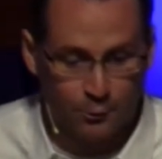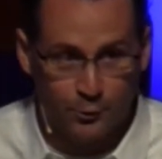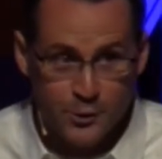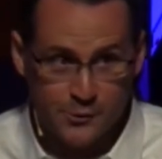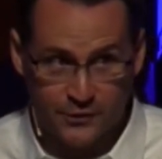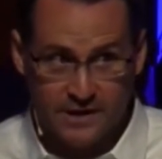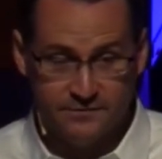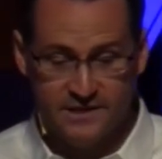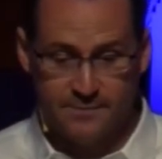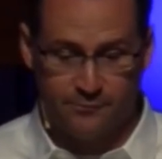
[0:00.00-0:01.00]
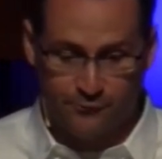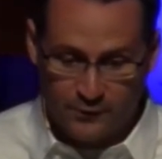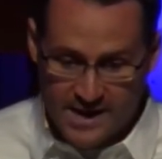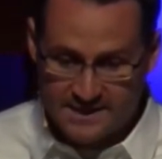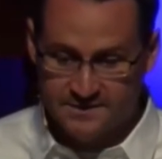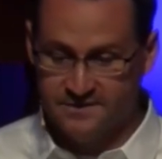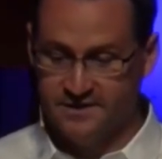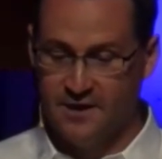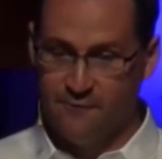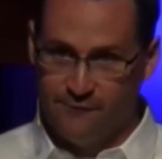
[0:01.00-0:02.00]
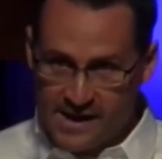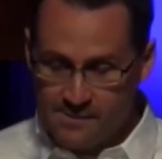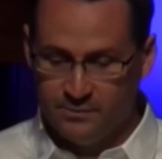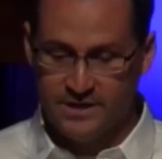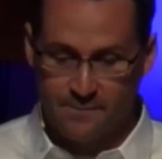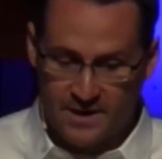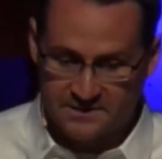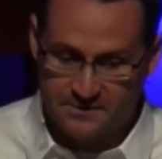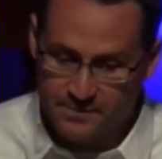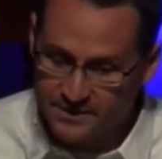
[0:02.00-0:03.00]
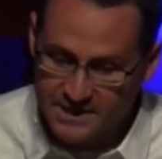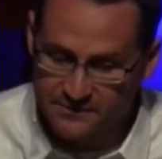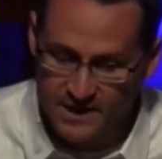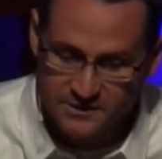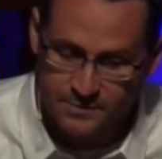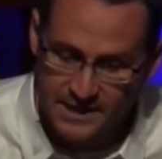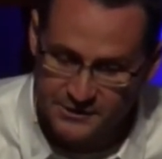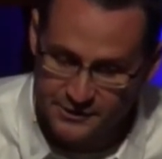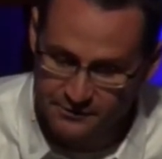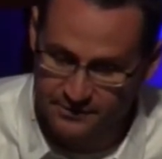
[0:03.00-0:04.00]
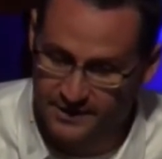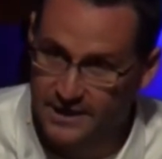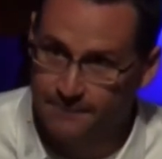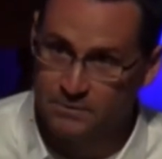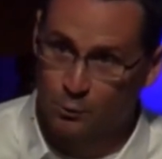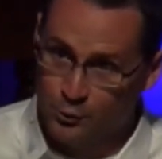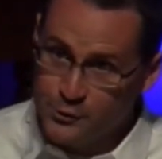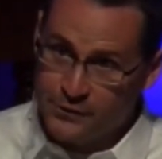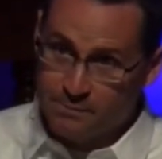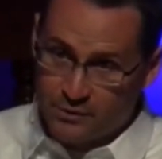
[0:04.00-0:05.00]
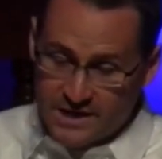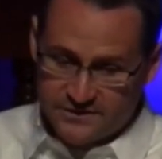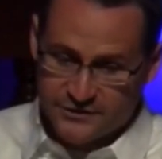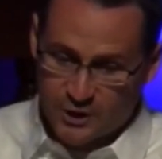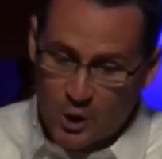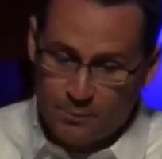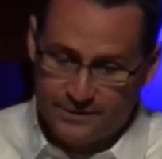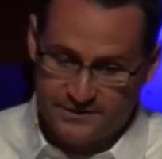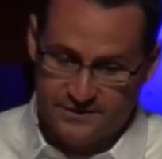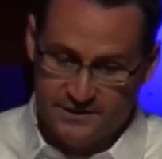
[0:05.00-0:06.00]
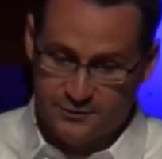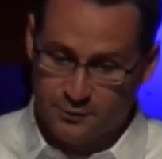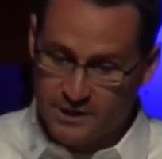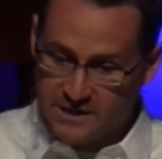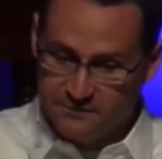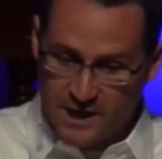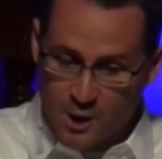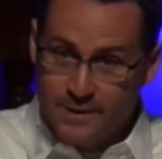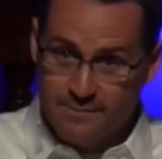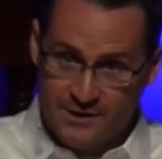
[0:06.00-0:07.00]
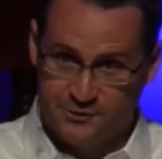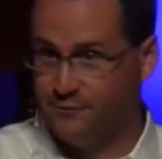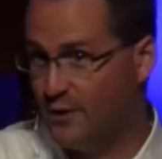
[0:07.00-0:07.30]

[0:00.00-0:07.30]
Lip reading: Ruth gives up friends, family, the possibility of husband and children. Ruth embraces hopelessness in order to give Naomi a measure of